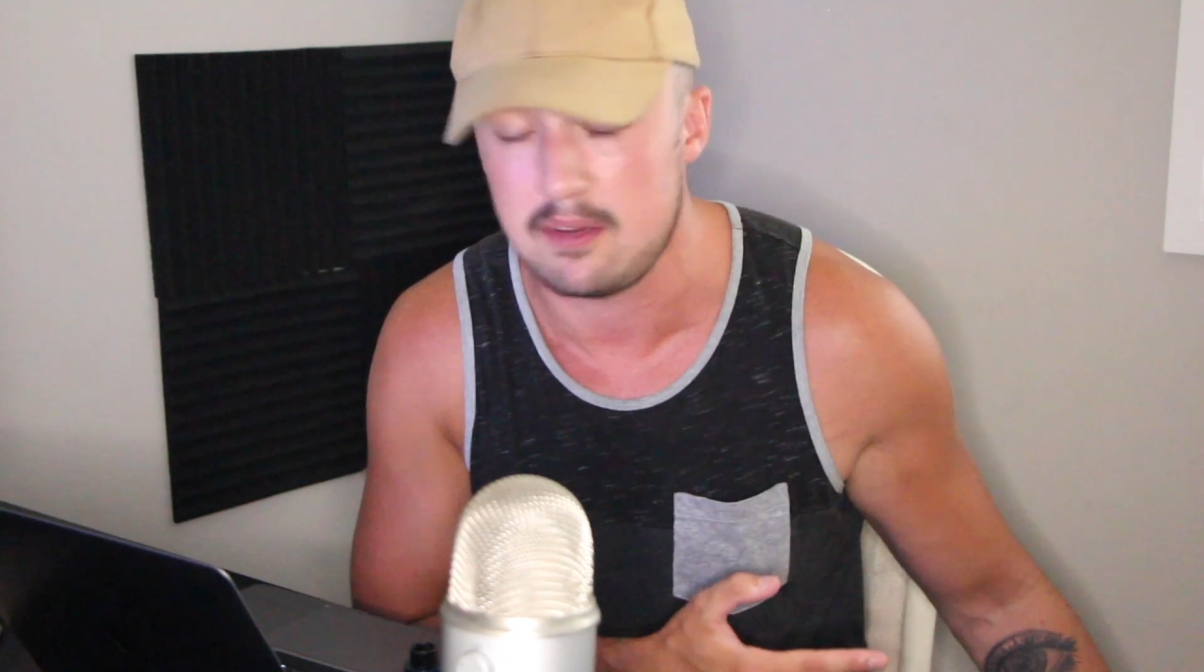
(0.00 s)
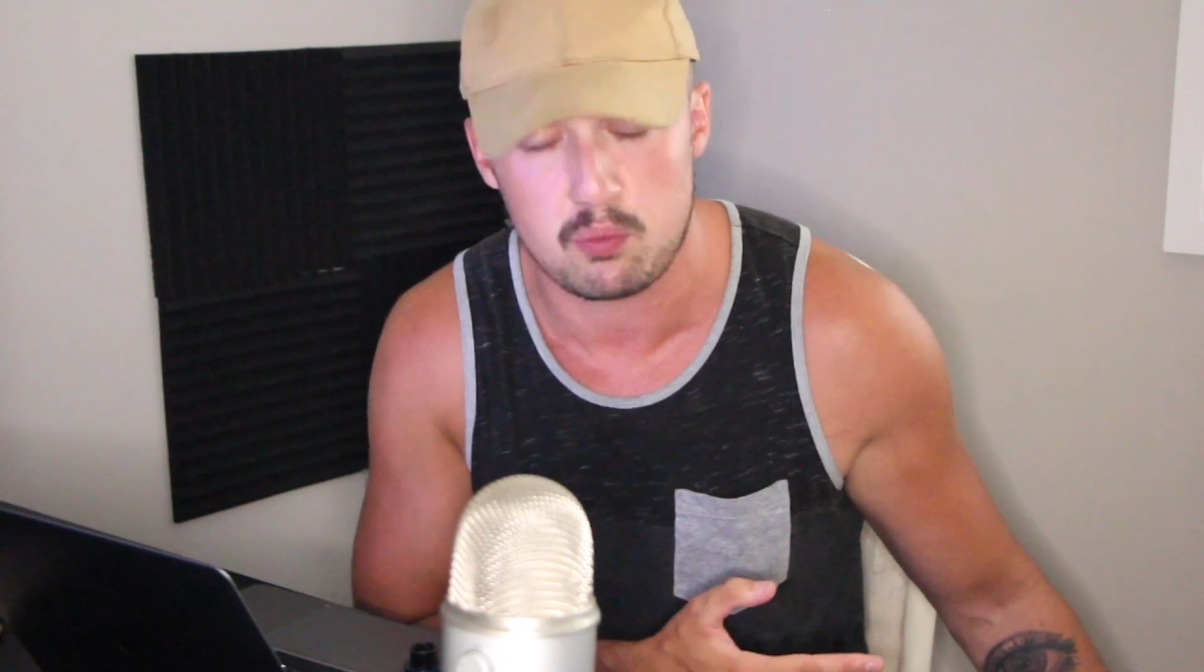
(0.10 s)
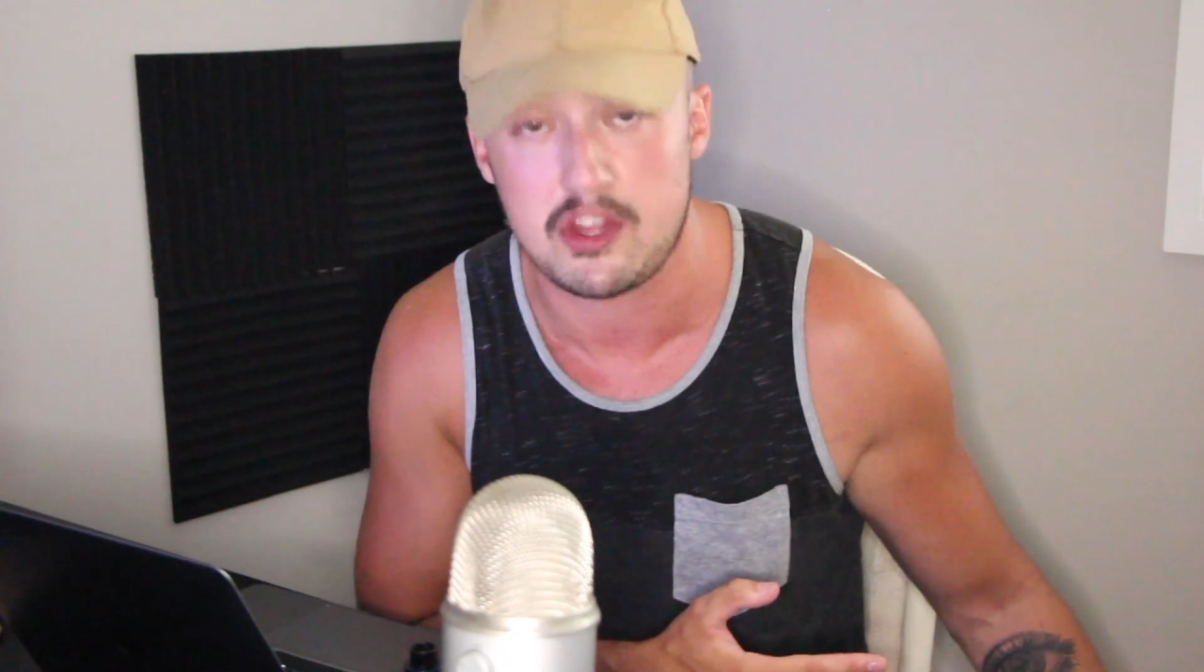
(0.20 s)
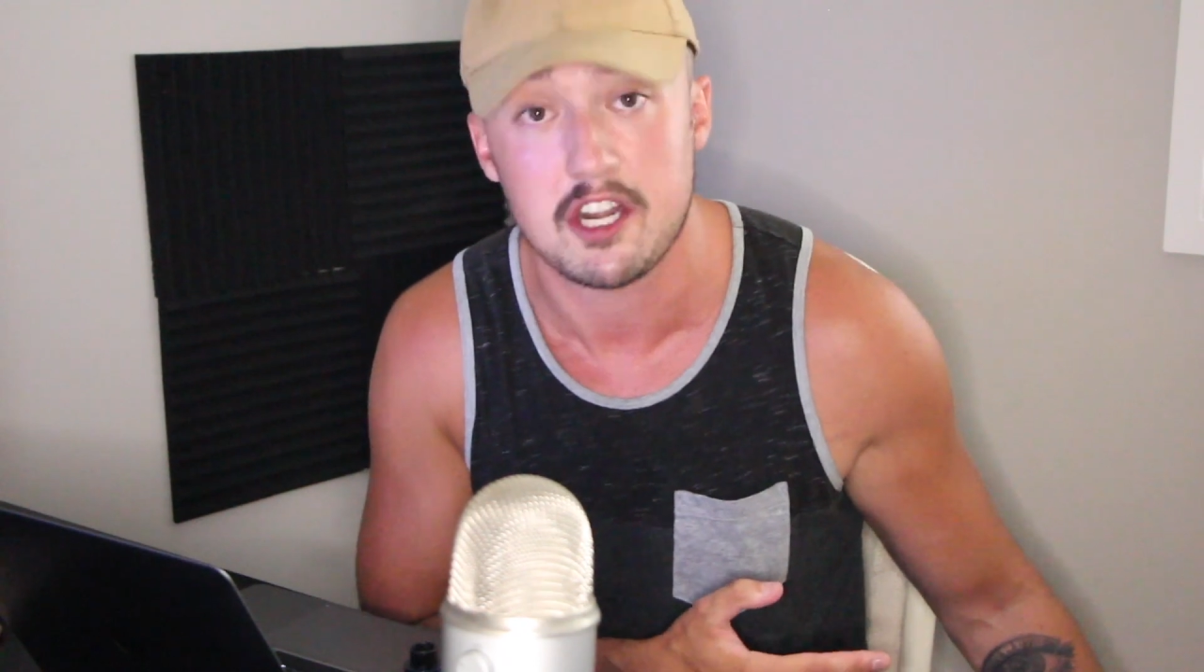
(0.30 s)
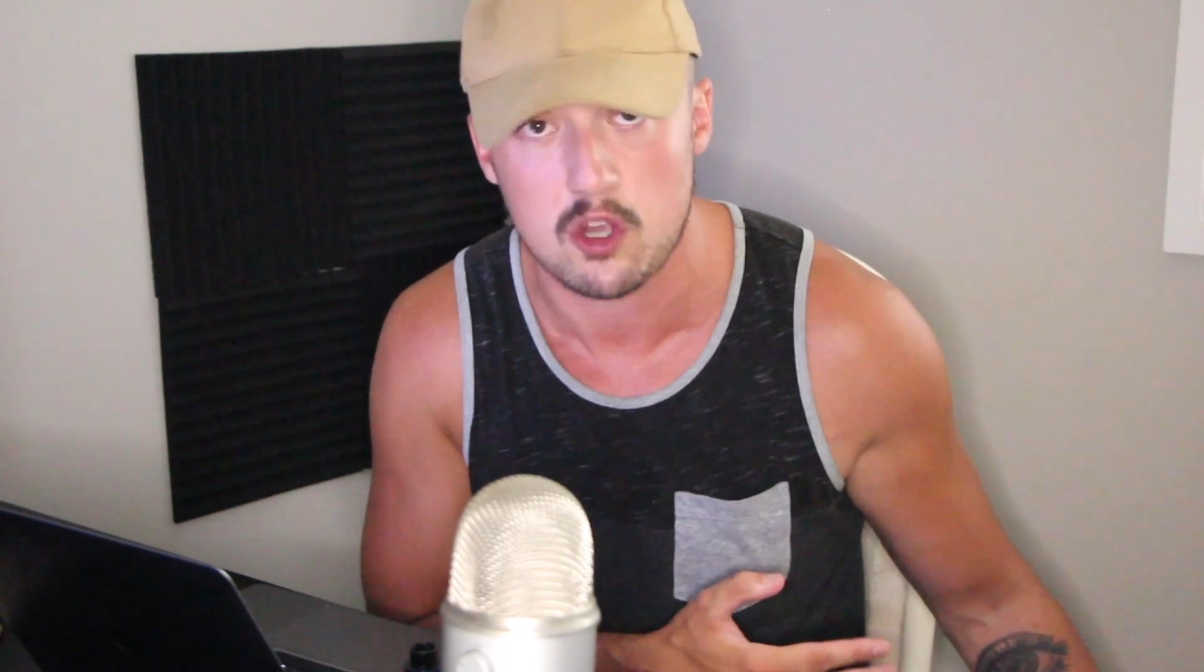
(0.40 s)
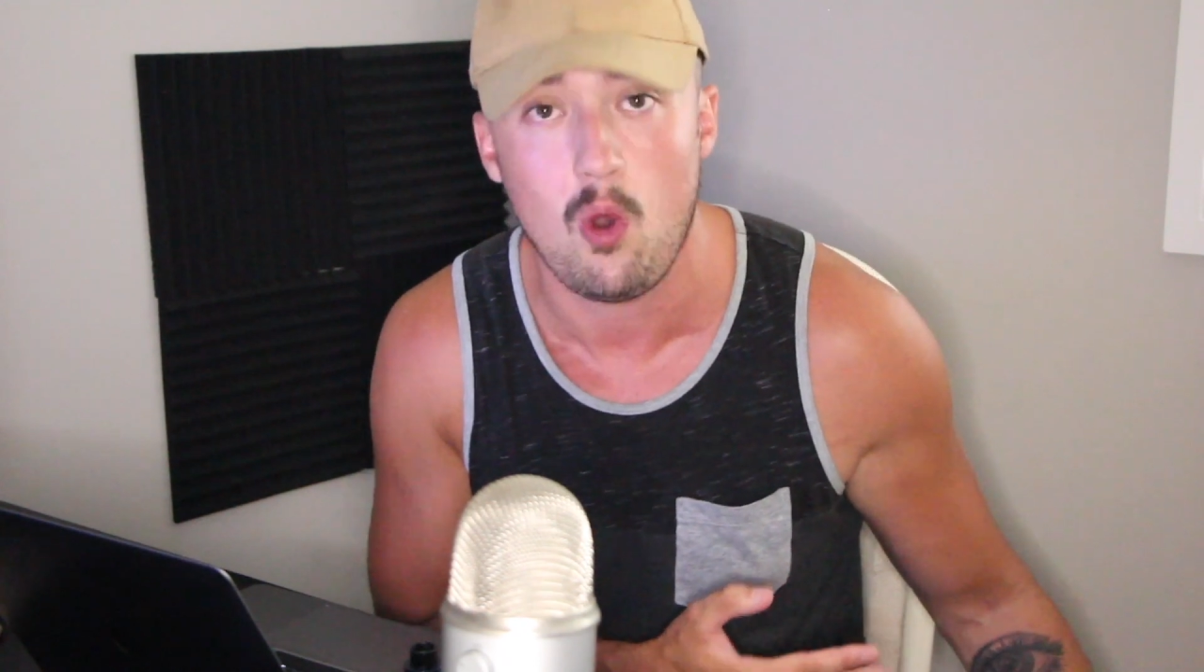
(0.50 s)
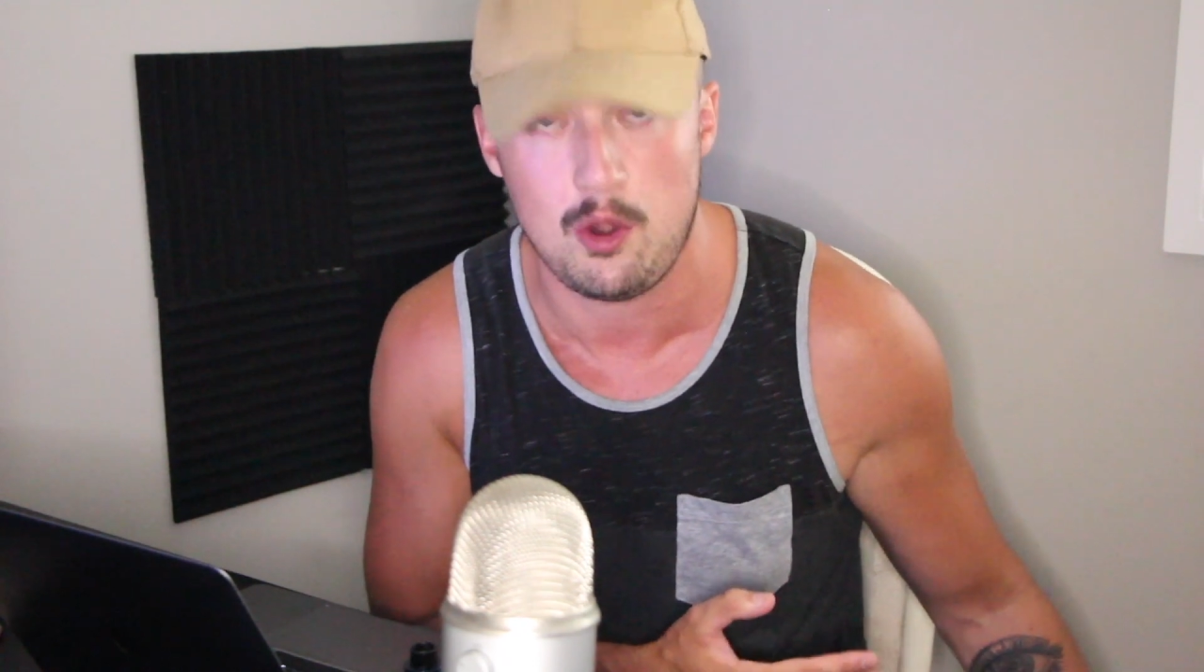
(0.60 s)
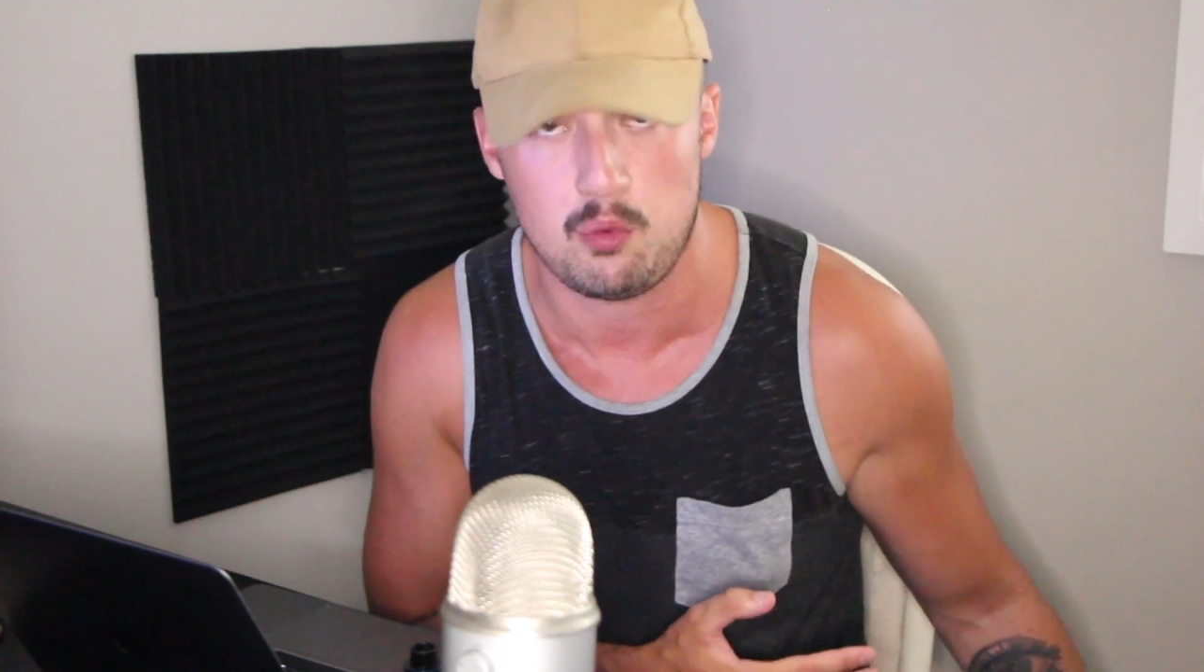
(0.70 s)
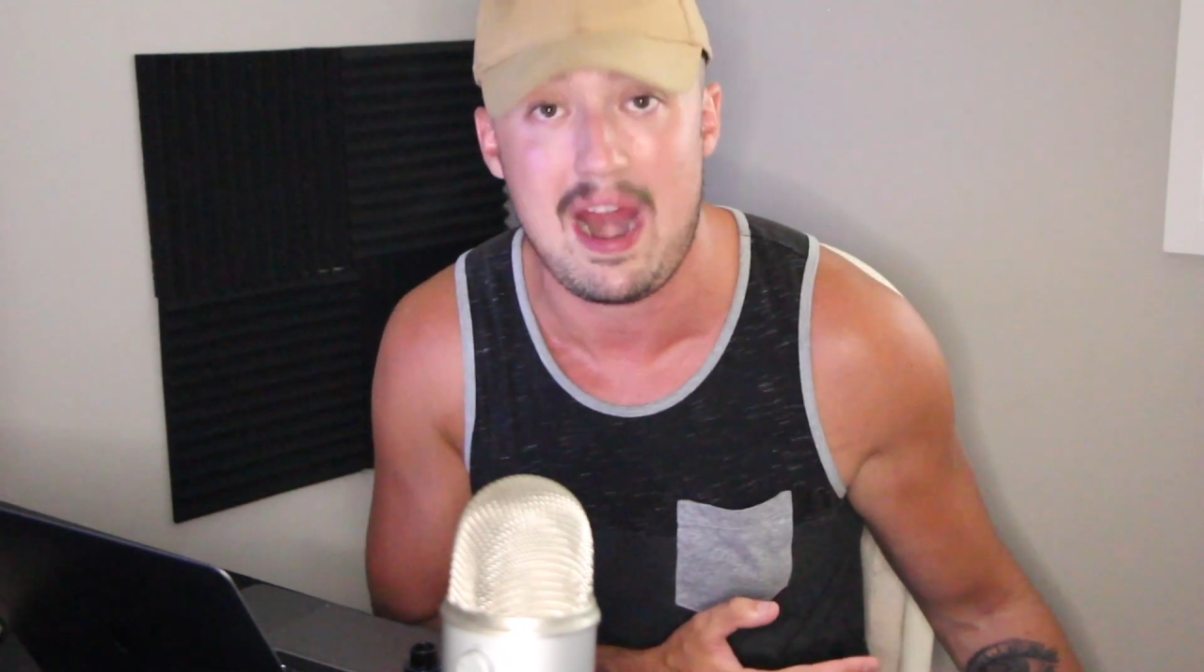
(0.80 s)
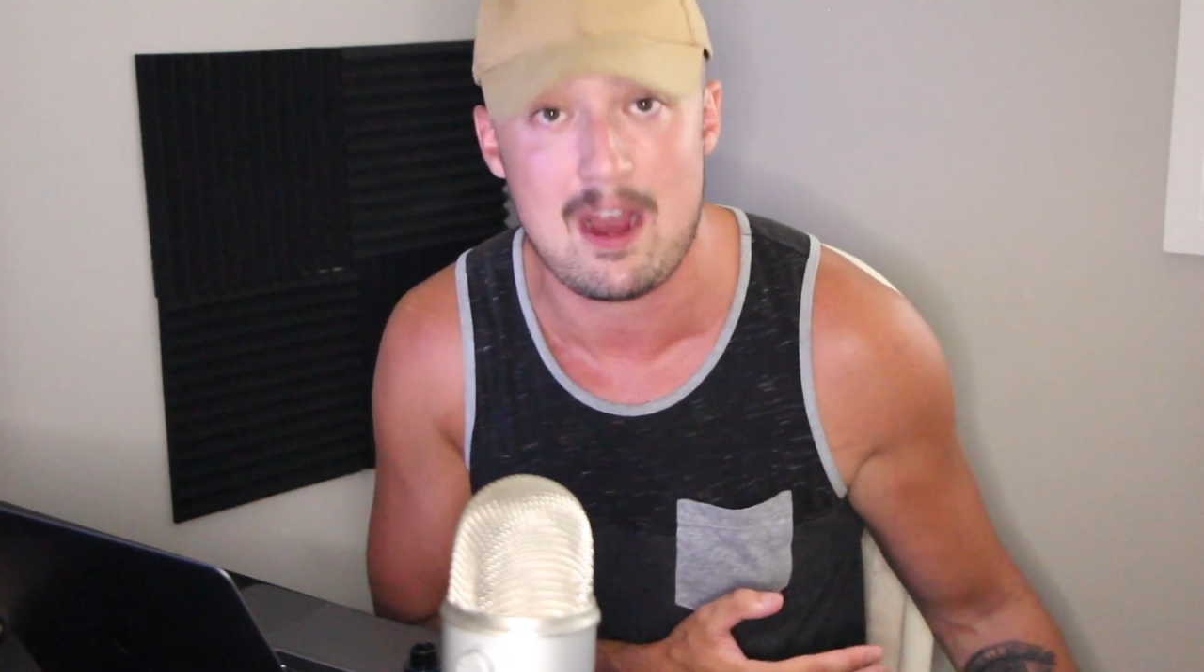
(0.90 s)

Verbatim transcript: they're going